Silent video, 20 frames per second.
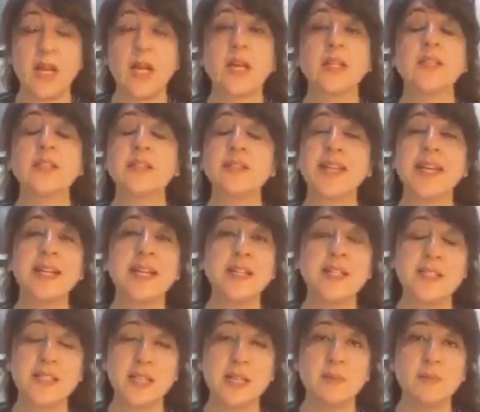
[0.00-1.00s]
The second
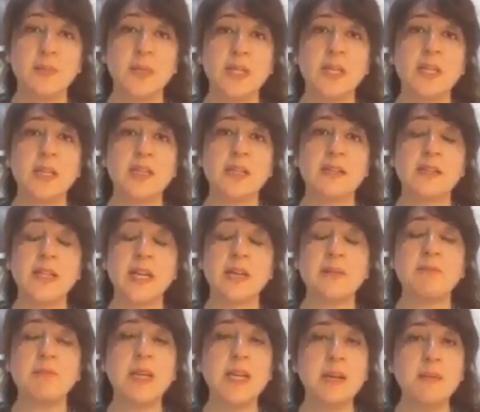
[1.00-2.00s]
step is that
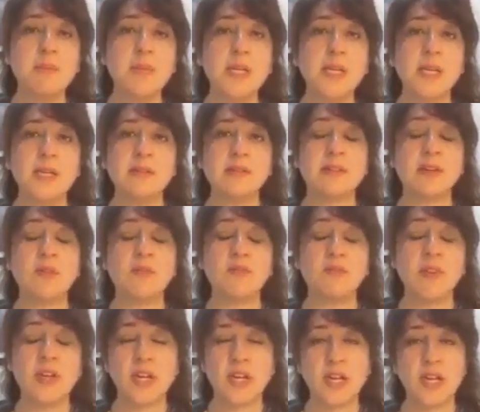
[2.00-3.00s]
maybe
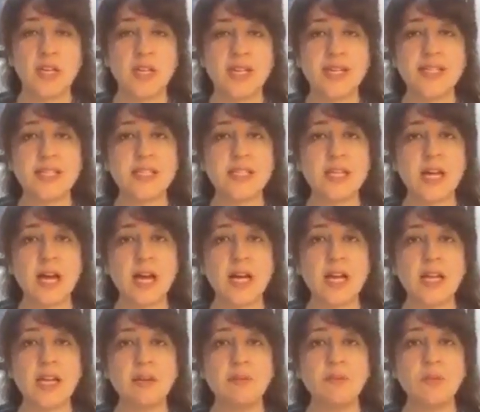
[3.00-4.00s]
somewhere it's
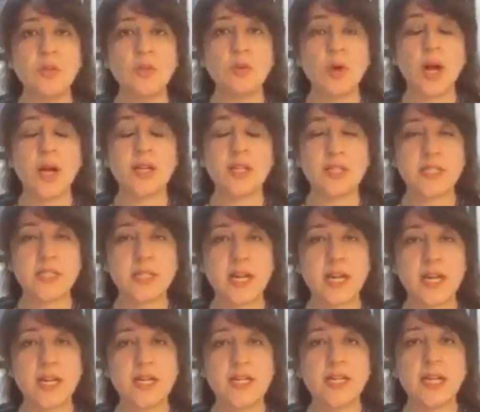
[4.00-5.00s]
time to
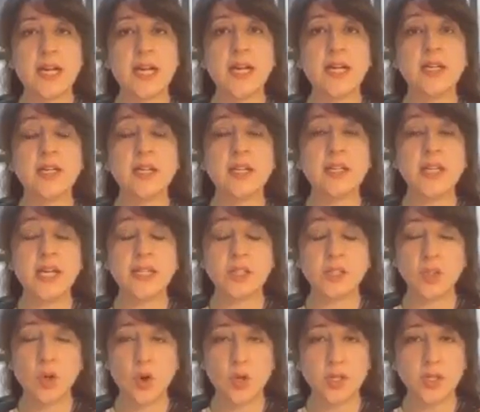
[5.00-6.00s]
understand that that
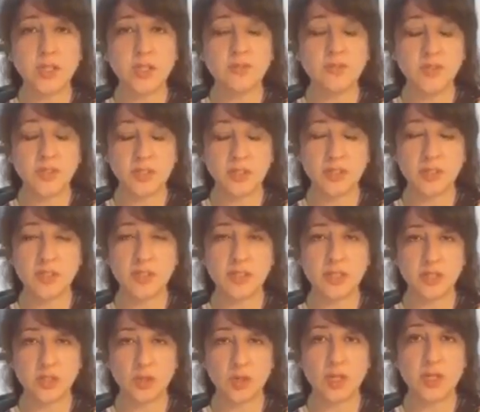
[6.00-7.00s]
authority figure
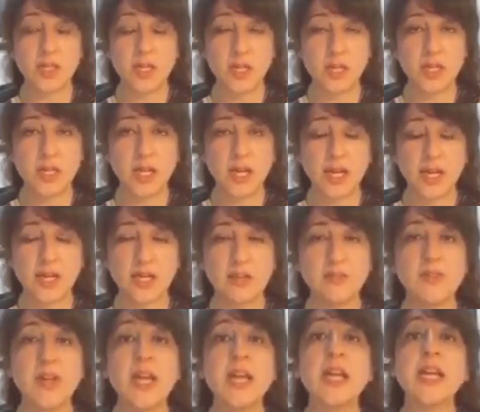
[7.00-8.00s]
in your adult life
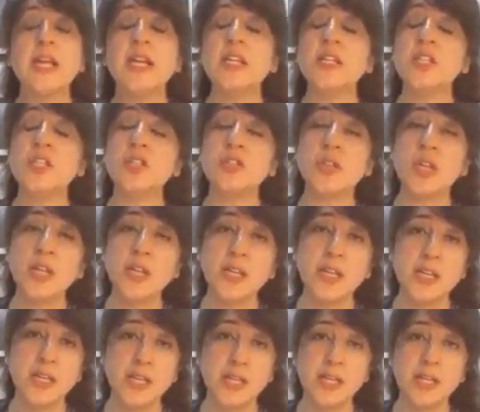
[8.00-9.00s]
is
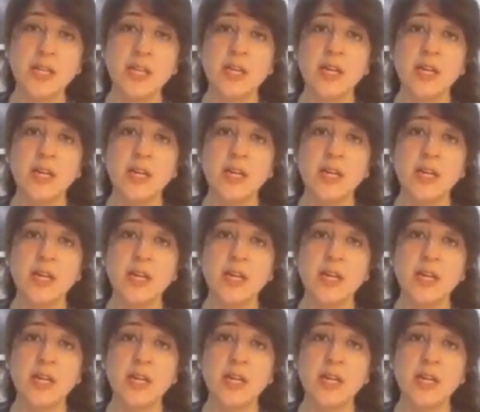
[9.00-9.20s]
triggering